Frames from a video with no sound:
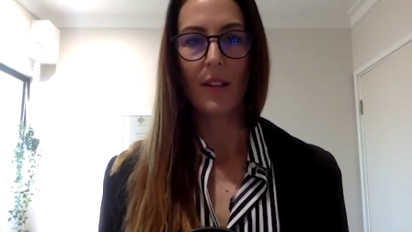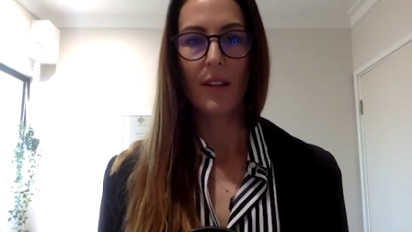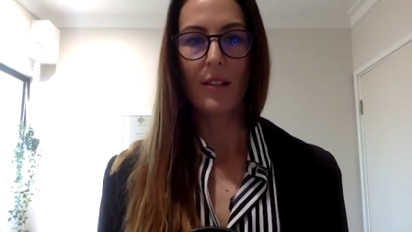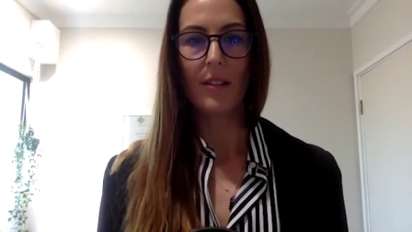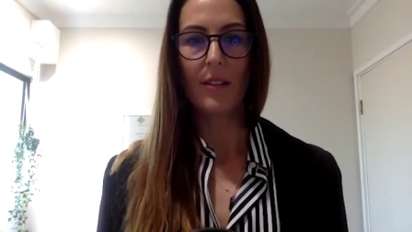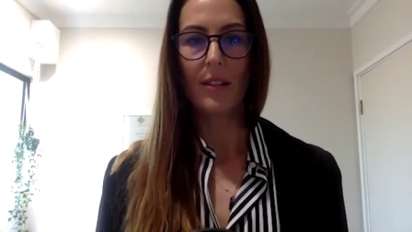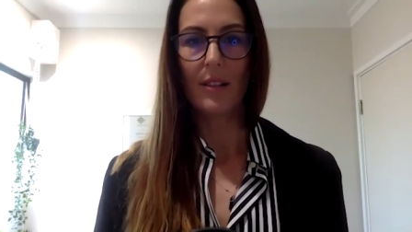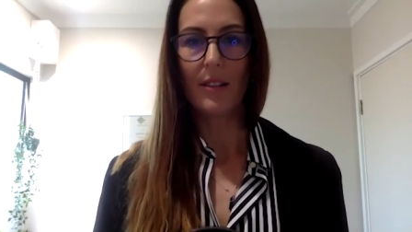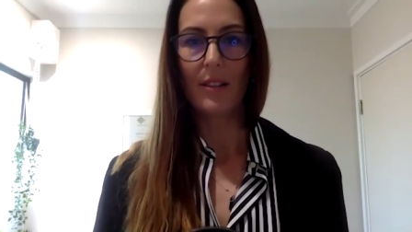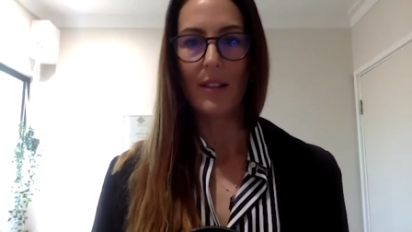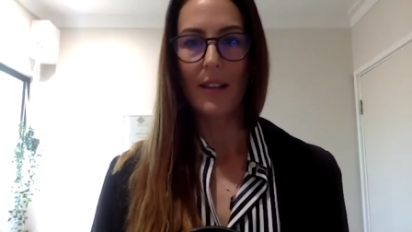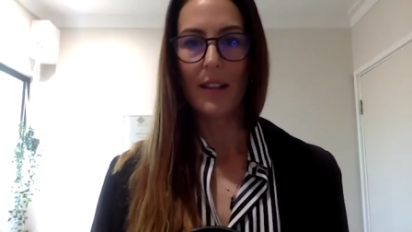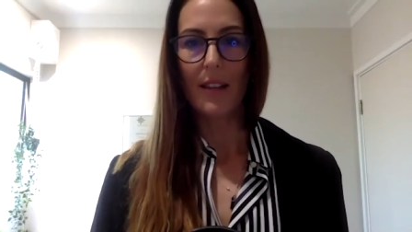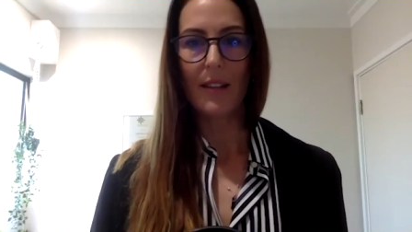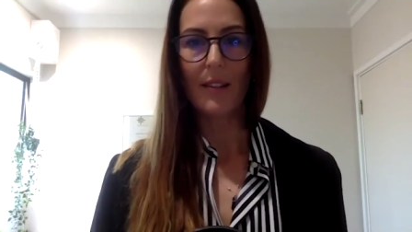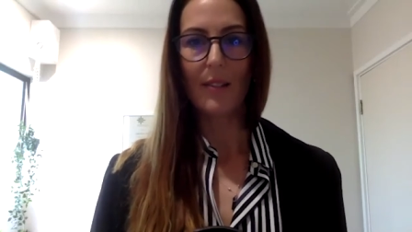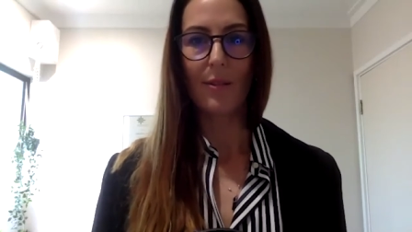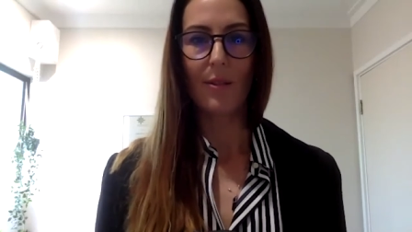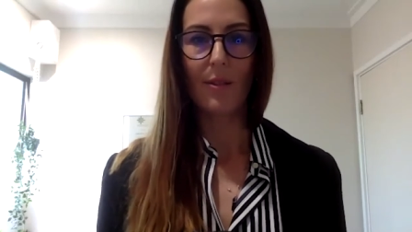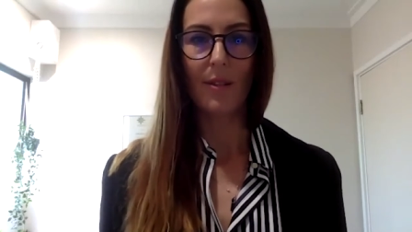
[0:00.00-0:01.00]
So there's, I
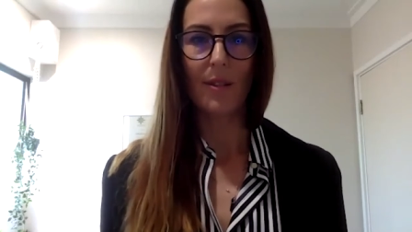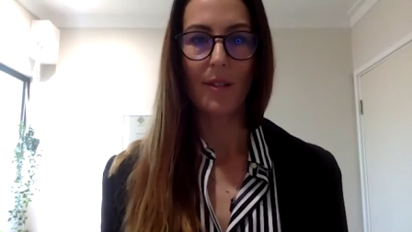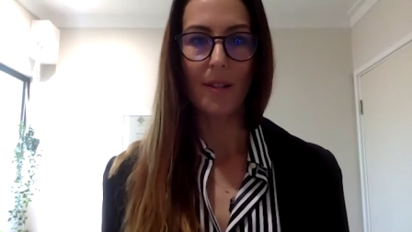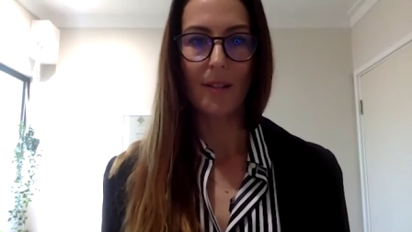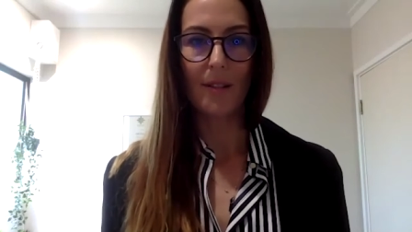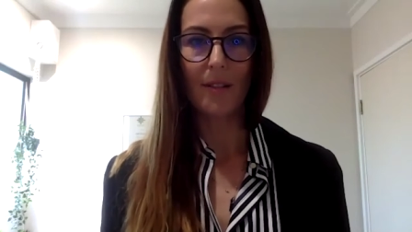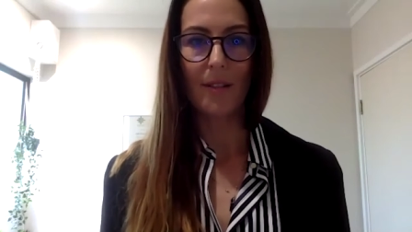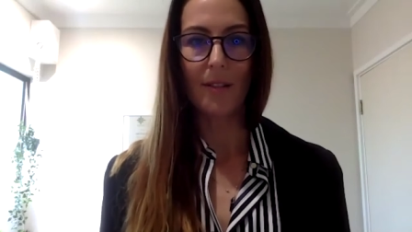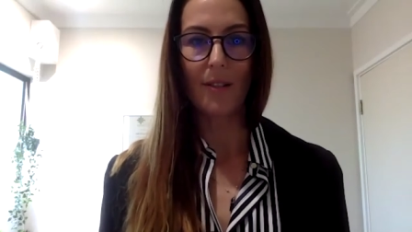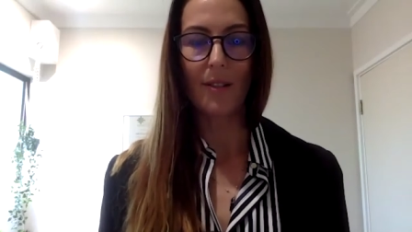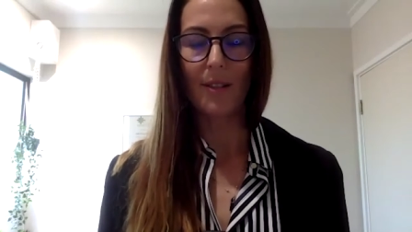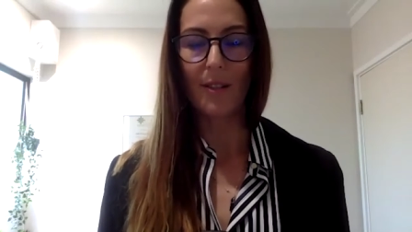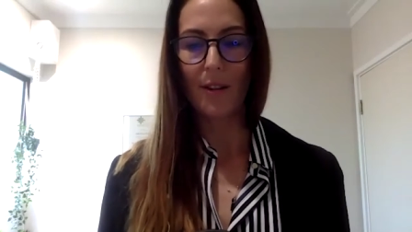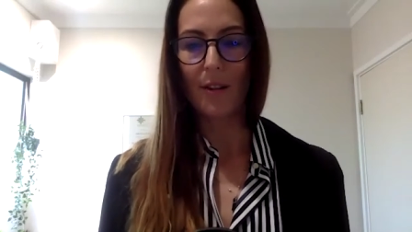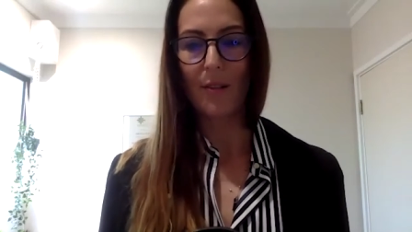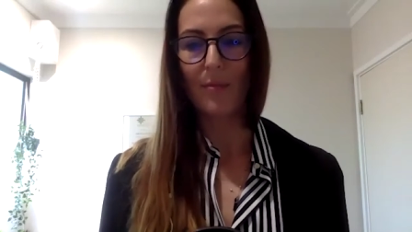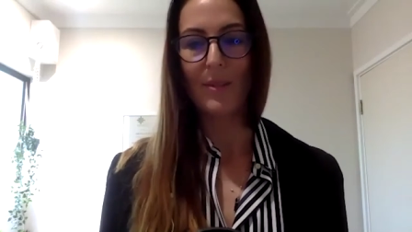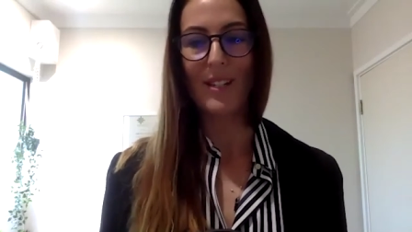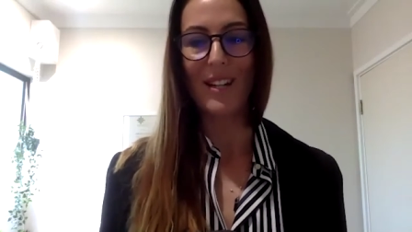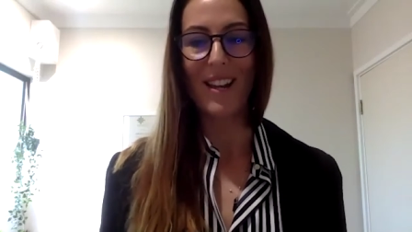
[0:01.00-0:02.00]
guess, all those those
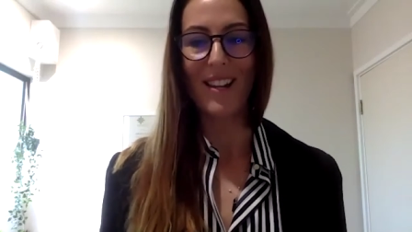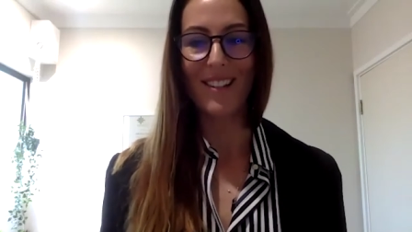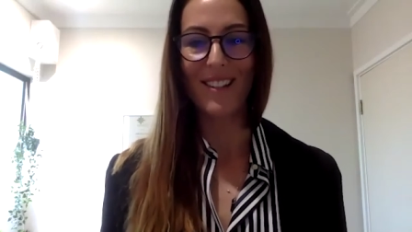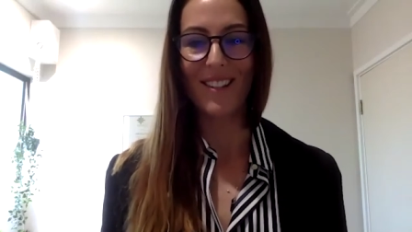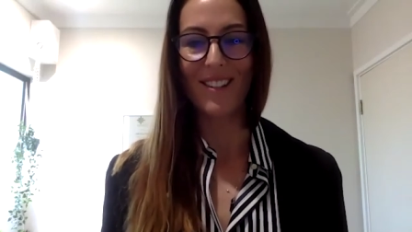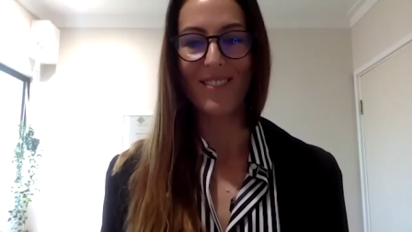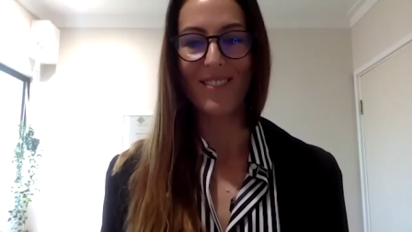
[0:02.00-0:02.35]
circumstances